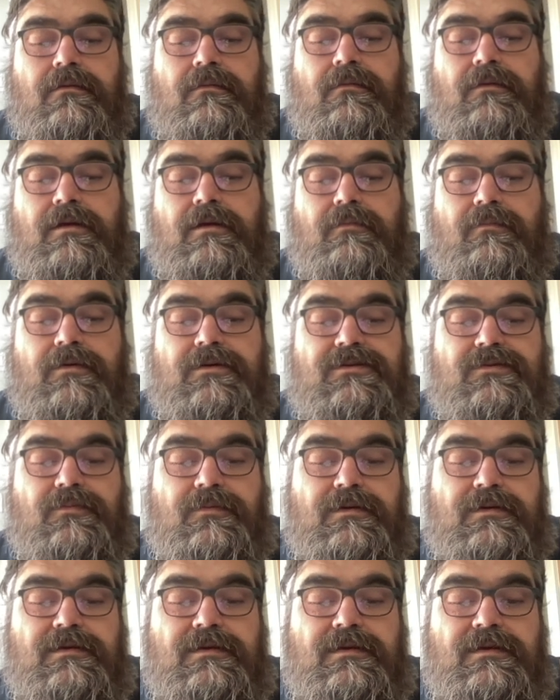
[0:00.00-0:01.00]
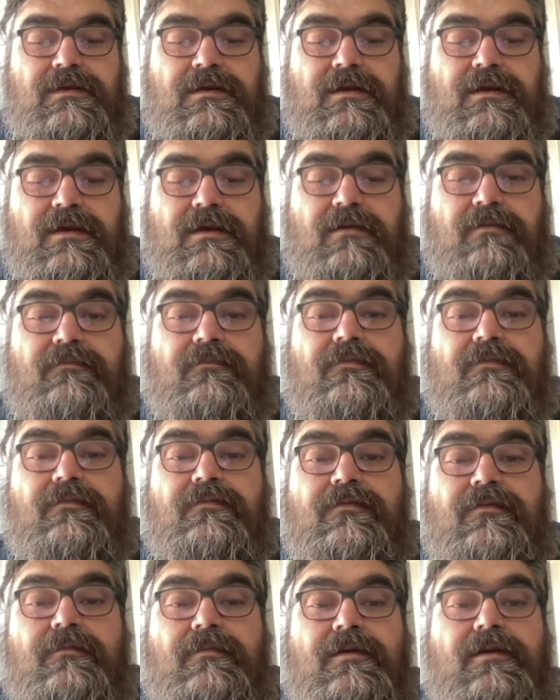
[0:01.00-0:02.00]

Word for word: Wait, which one did I have from